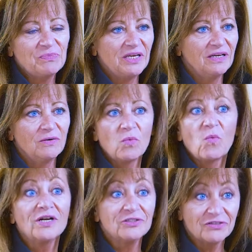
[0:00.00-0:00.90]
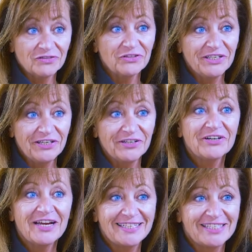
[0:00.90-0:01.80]
been wonderful
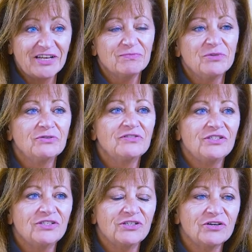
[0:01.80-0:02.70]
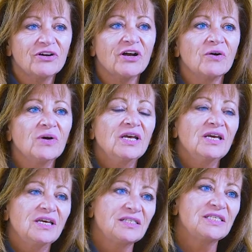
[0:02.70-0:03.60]
here as I've moved to Turo
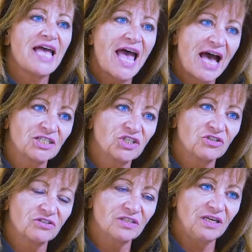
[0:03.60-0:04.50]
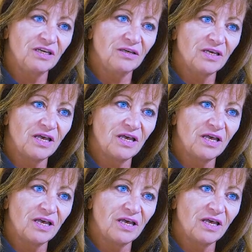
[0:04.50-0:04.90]
is to actually